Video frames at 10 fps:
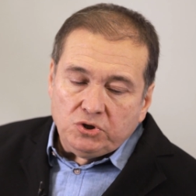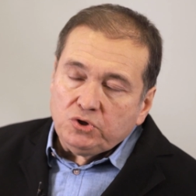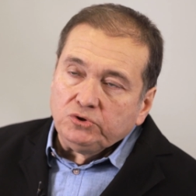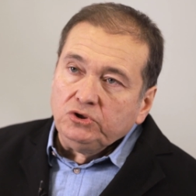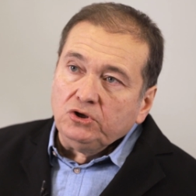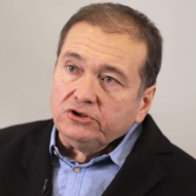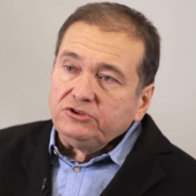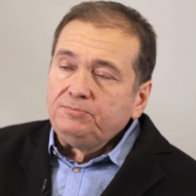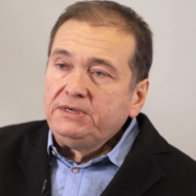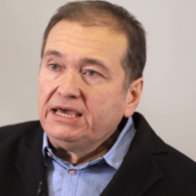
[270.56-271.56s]
should
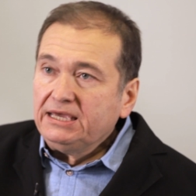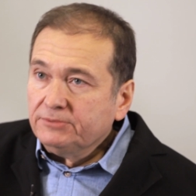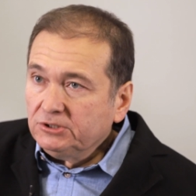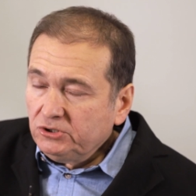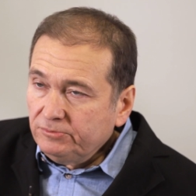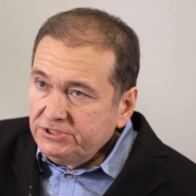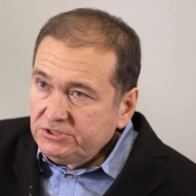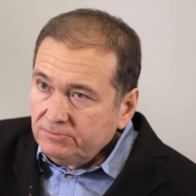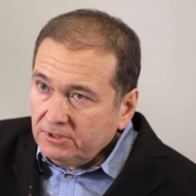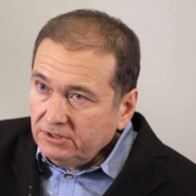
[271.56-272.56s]
not be able to be
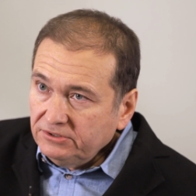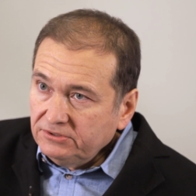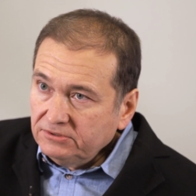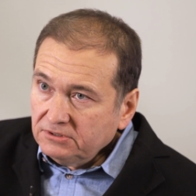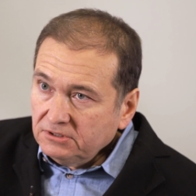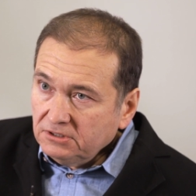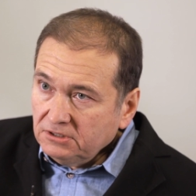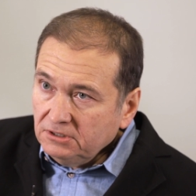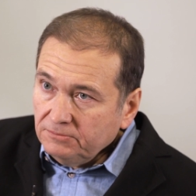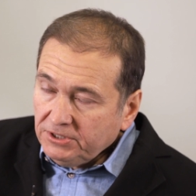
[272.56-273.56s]
smart
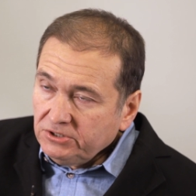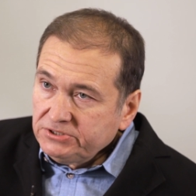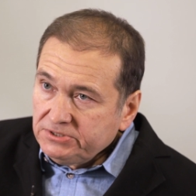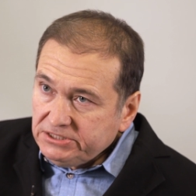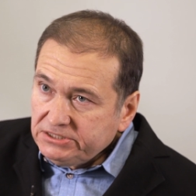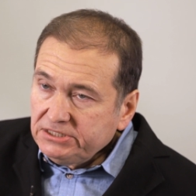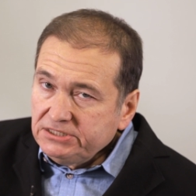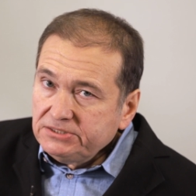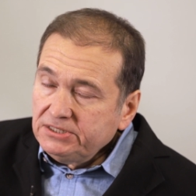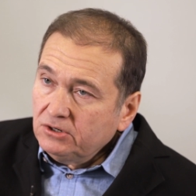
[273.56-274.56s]
because this
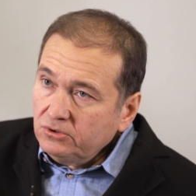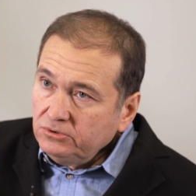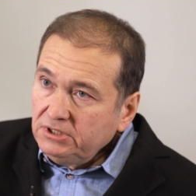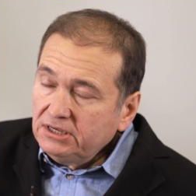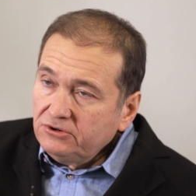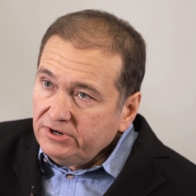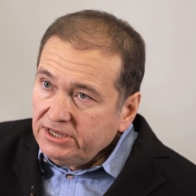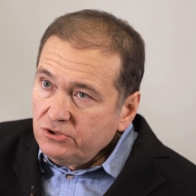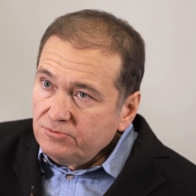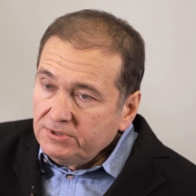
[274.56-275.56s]
is the only
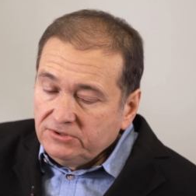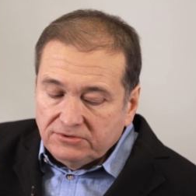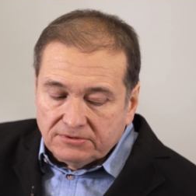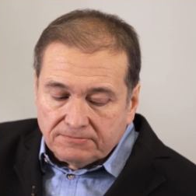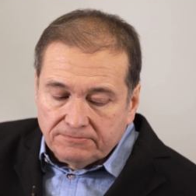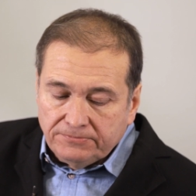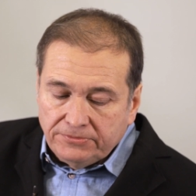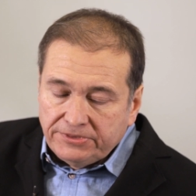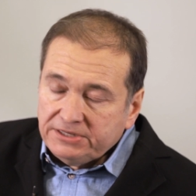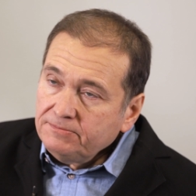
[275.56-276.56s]
arrangement
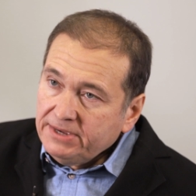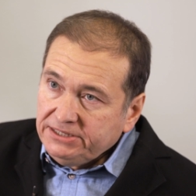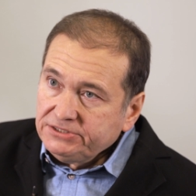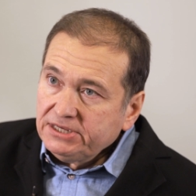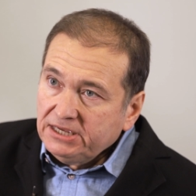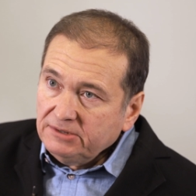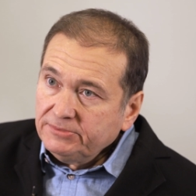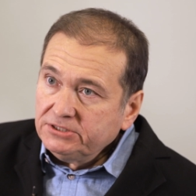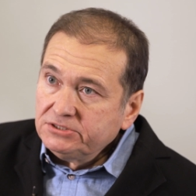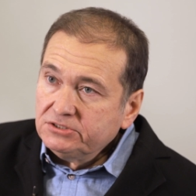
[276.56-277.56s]
that makes
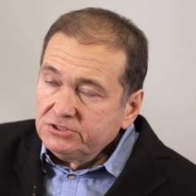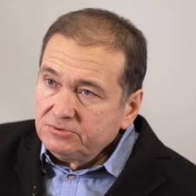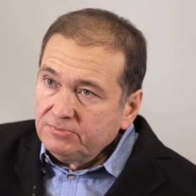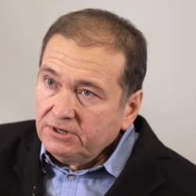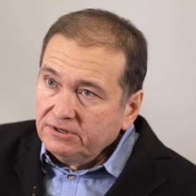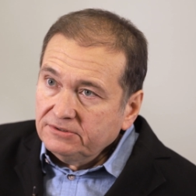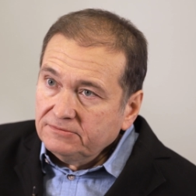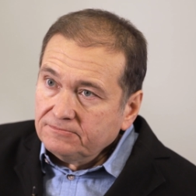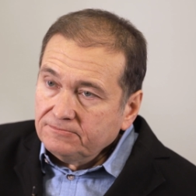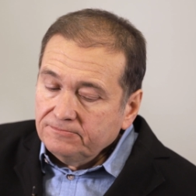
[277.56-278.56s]
animals smart.
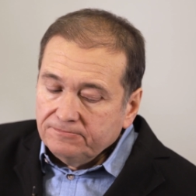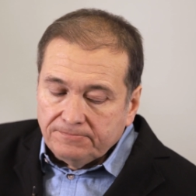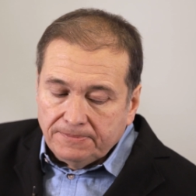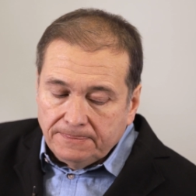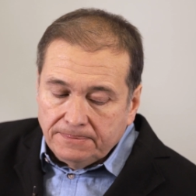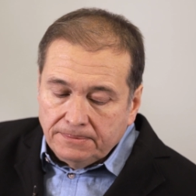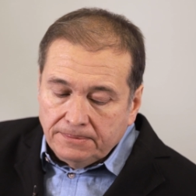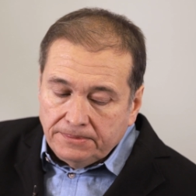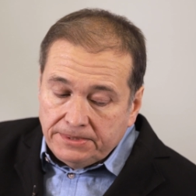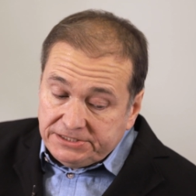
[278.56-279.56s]

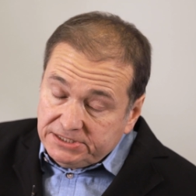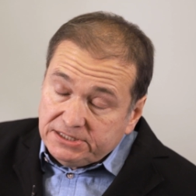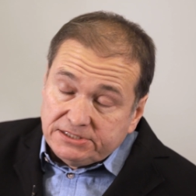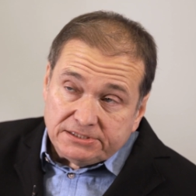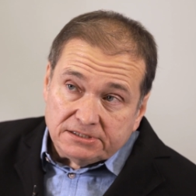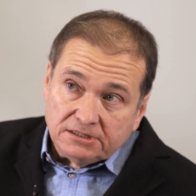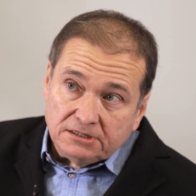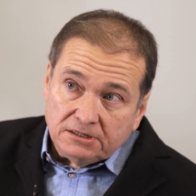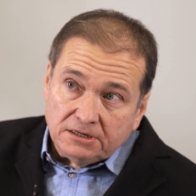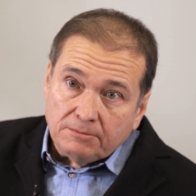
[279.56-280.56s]
This is
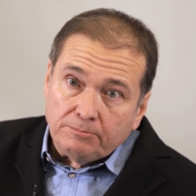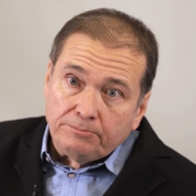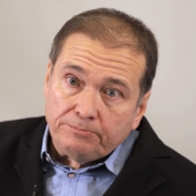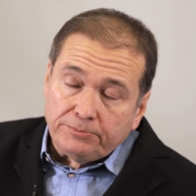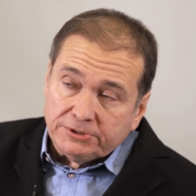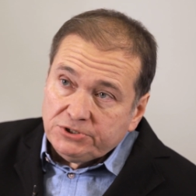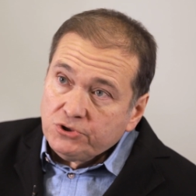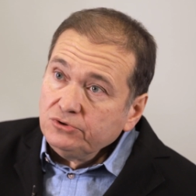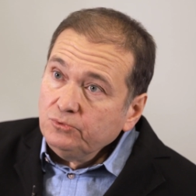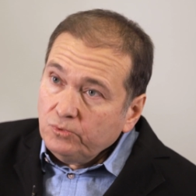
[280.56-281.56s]

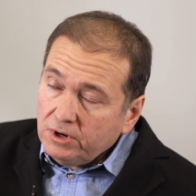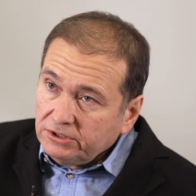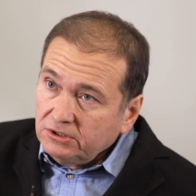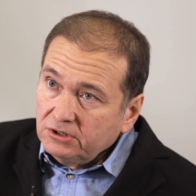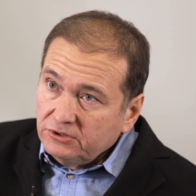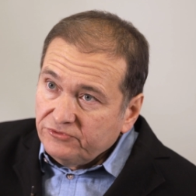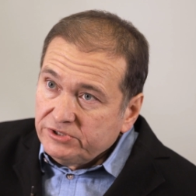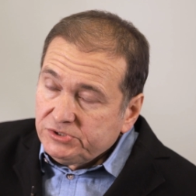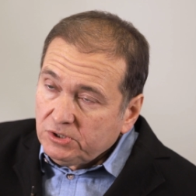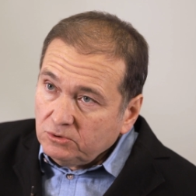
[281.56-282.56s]
position one of
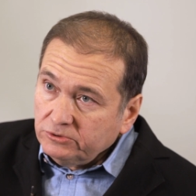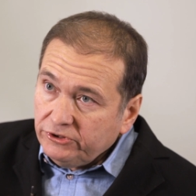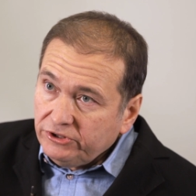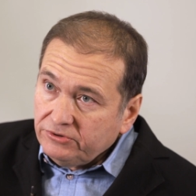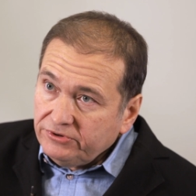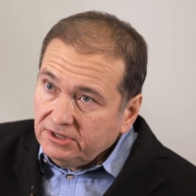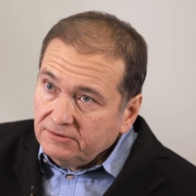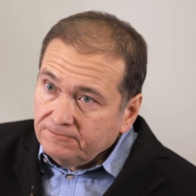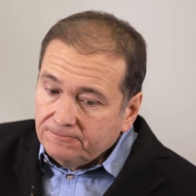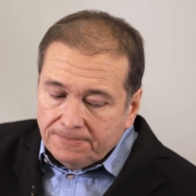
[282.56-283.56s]
this old theory.
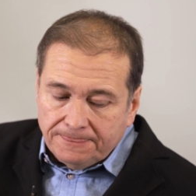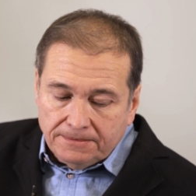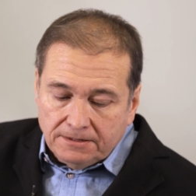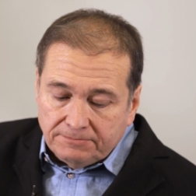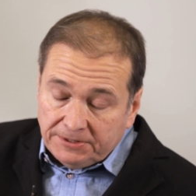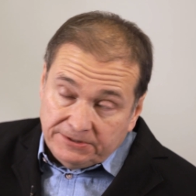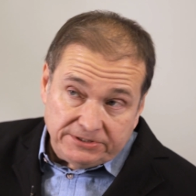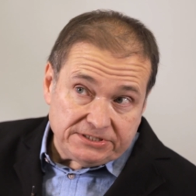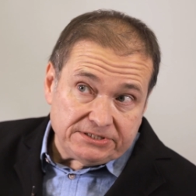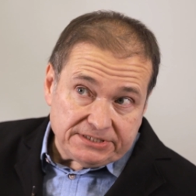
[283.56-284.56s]
But there
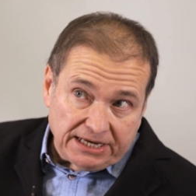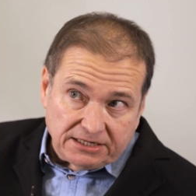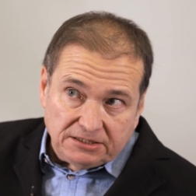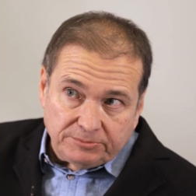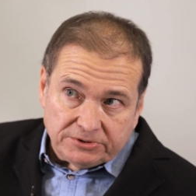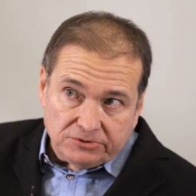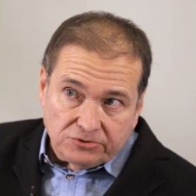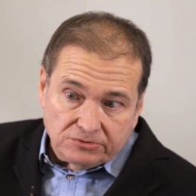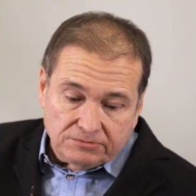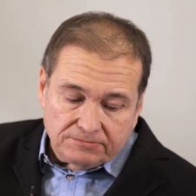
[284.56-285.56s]
is a second
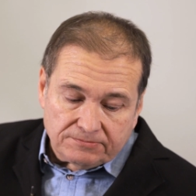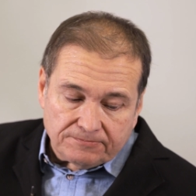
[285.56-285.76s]
position.